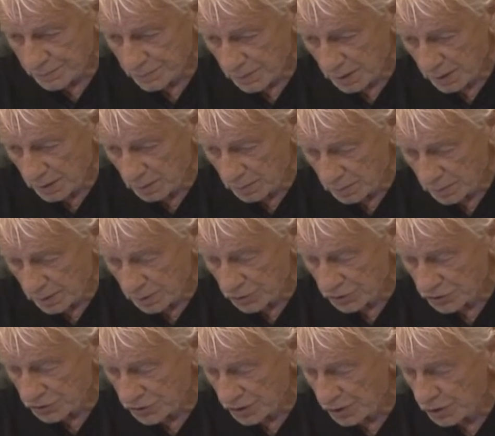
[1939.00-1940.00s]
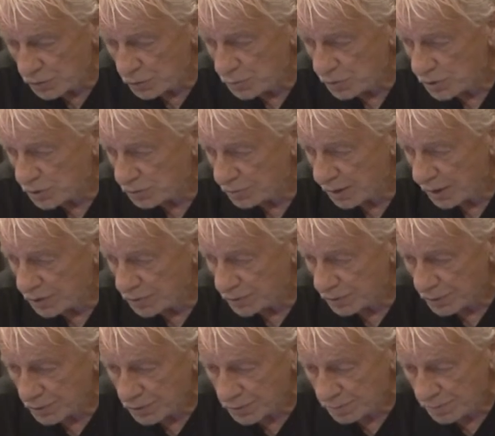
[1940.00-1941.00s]
and the skins would stretch or
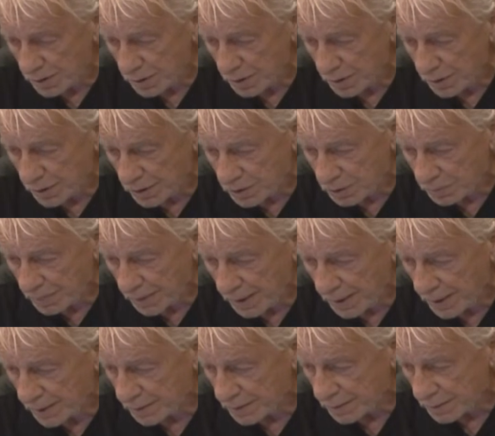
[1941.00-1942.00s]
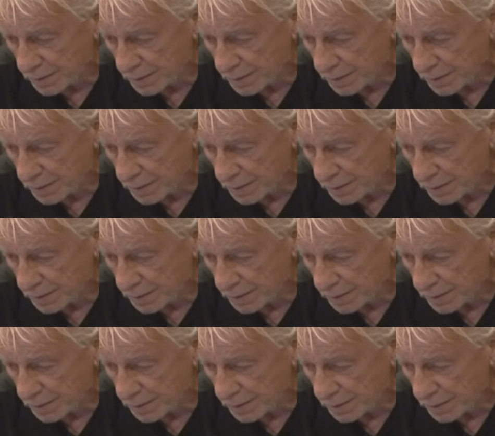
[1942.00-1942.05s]
expand